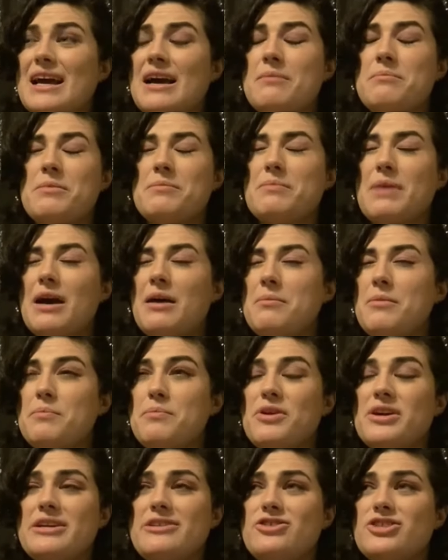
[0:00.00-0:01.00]
I'm, I'm
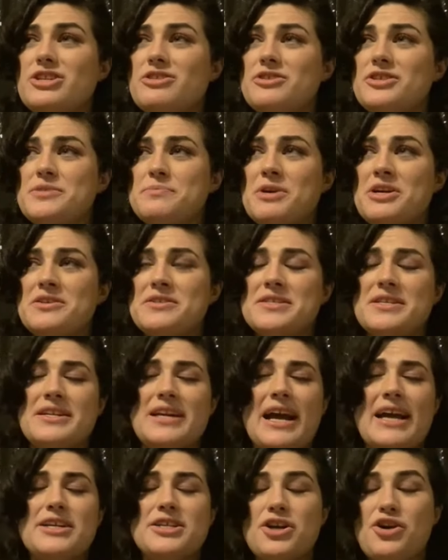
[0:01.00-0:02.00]
a pretty generous
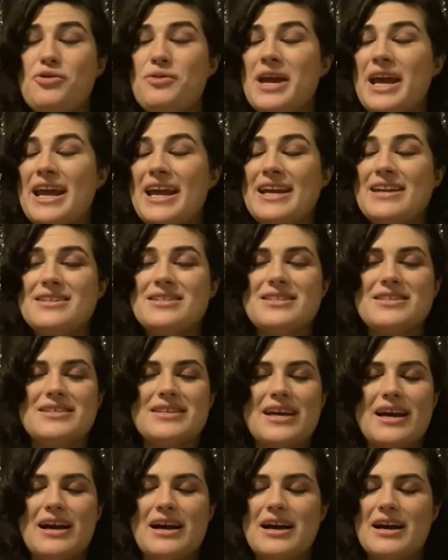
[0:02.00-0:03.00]
person. I
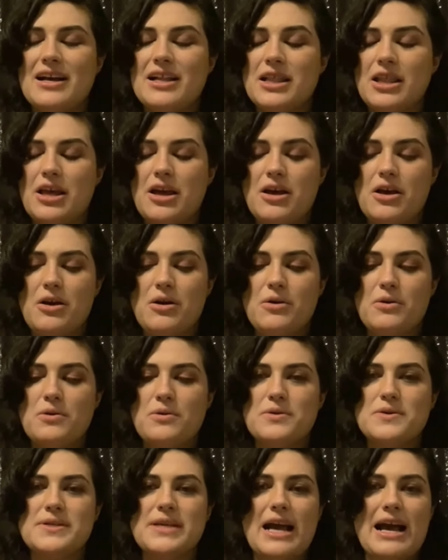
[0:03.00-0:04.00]
donate uh, clothes.